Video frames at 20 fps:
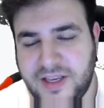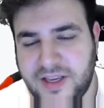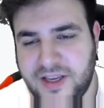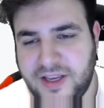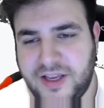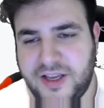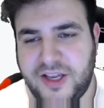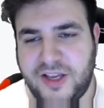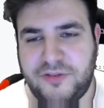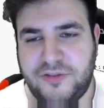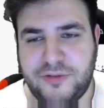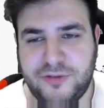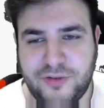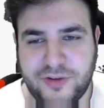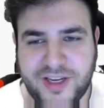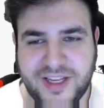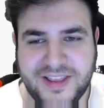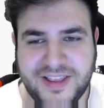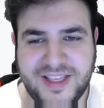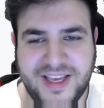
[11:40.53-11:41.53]
if you
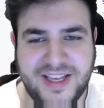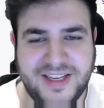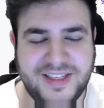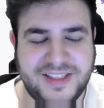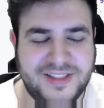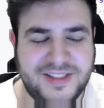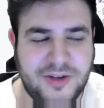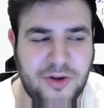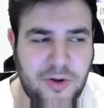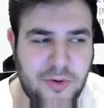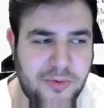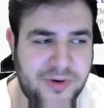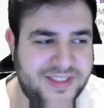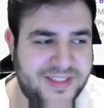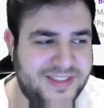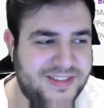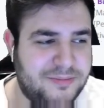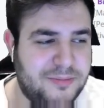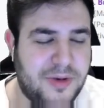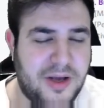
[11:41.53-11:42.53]
look at that, it's
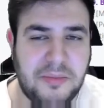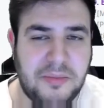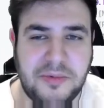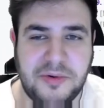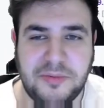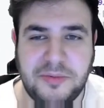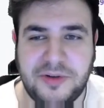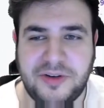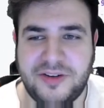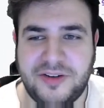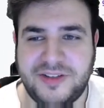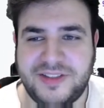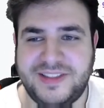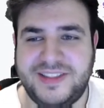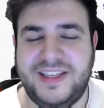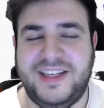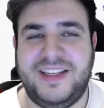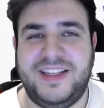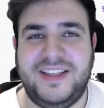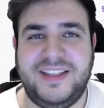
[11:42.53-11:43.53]
always a bummer because
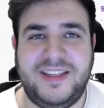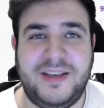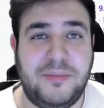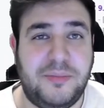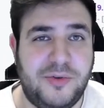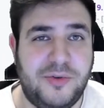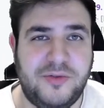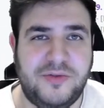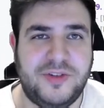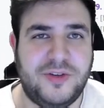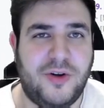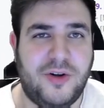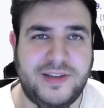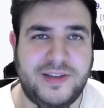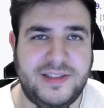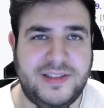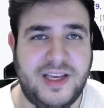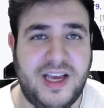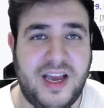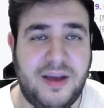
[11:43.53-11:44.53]
they improve it all
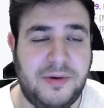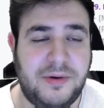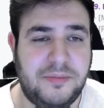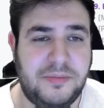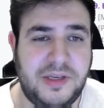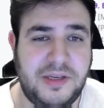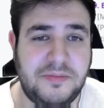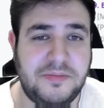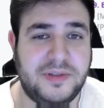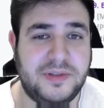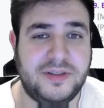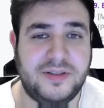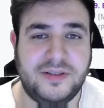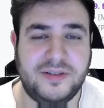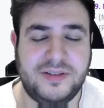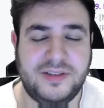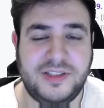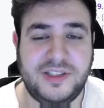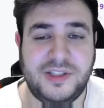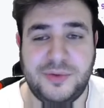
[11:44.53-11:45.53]
the time and people
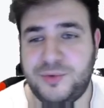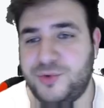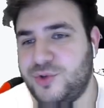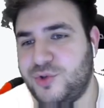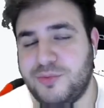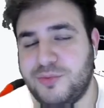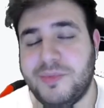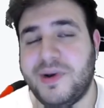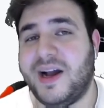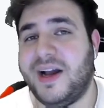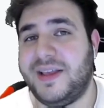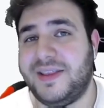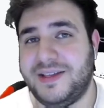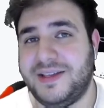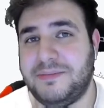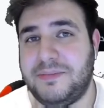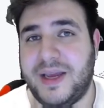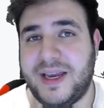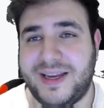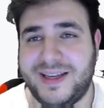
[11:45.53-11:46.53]
used to buy that
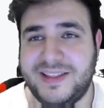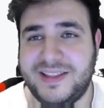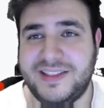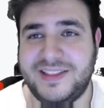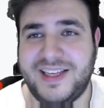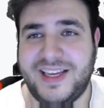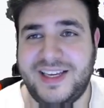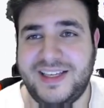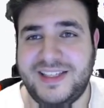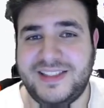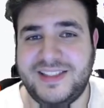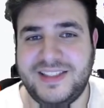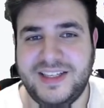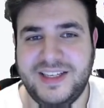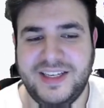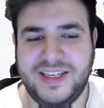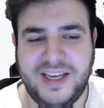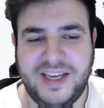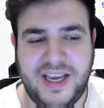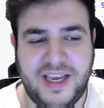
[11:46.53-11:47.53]
back in the days
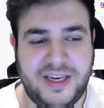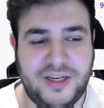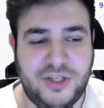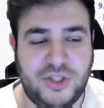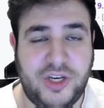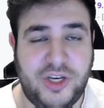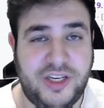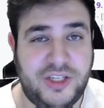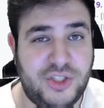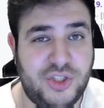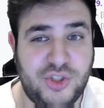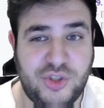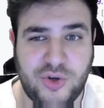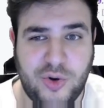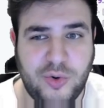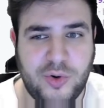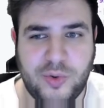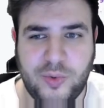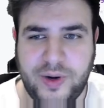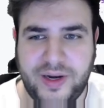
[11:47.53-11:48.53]
and change so
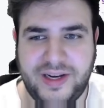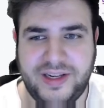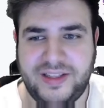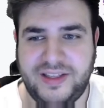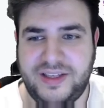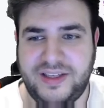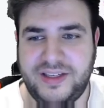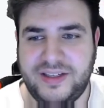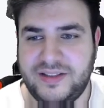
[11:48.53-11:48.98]
quickly.